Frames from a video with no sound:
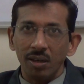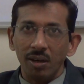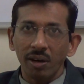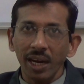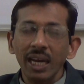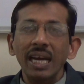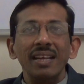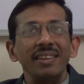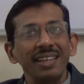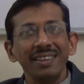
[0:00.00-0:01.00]
Okay,
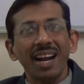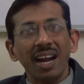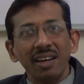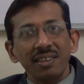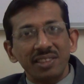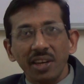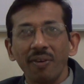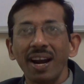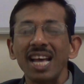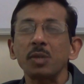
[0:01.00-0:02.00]
then there are
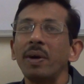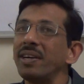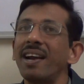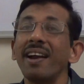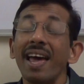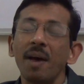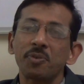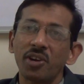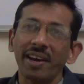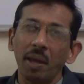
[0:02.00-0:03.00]
several aspects that
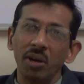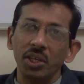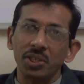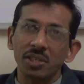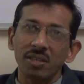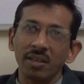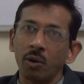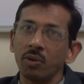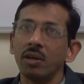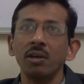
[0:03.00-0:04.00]
abstract images. Now
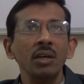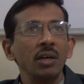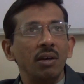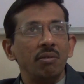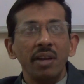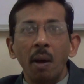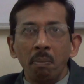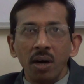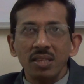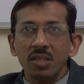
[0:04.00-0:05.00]
the
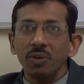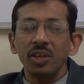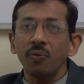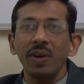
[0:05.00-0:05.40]
numbers, which